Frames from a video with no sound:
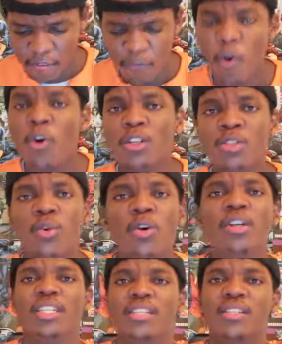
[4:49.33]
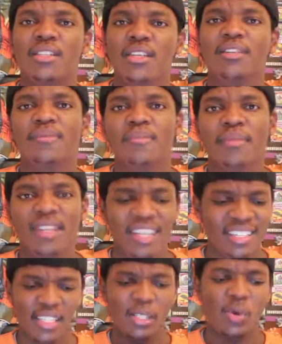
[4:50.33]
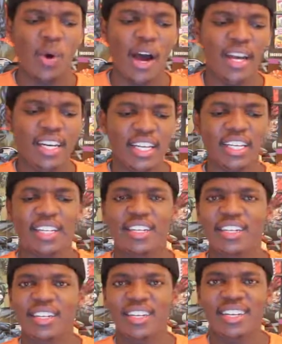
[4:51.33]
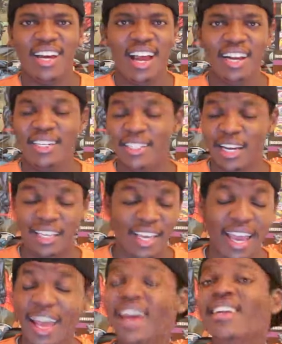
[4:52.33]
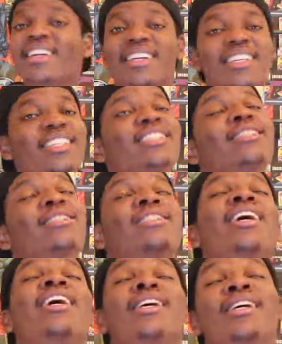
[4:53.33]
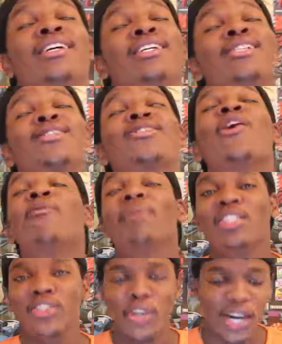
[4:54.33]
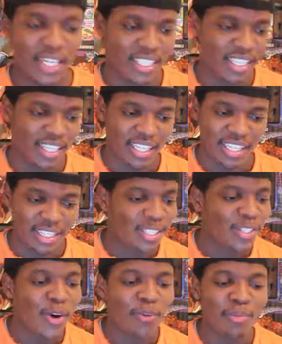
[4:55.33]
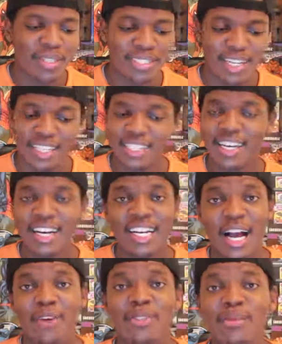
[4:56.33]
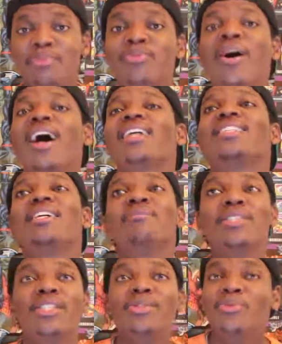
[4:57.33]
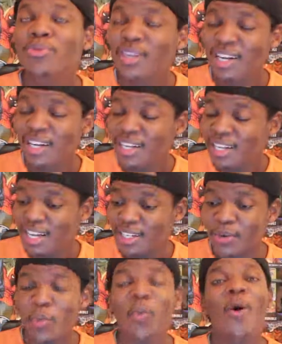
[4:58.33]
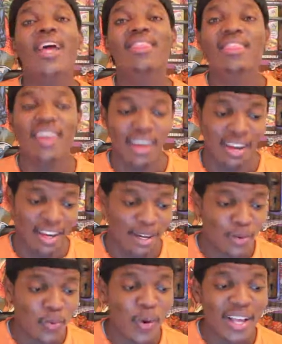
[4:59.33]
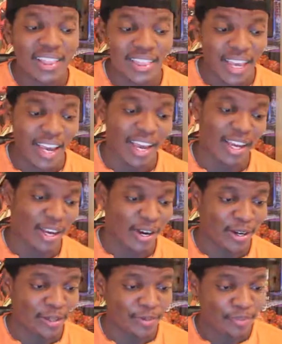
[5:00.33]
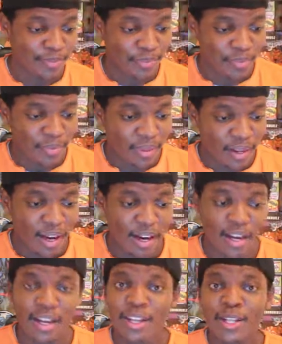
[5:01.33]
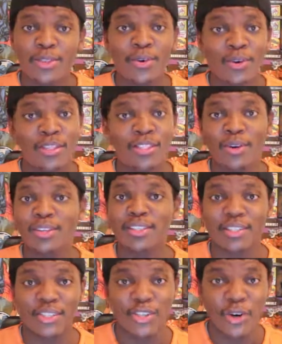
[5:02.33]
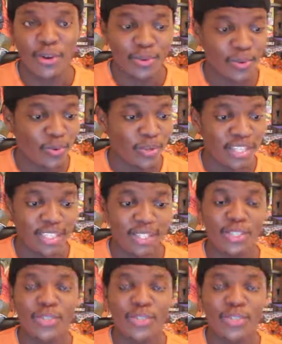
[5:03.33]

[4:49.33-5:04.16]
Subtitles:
3-4 stories intertwining and, like, ending in so much tragedy. So much, like, I was surprised the MCU went there, yo. Thor stole the show with his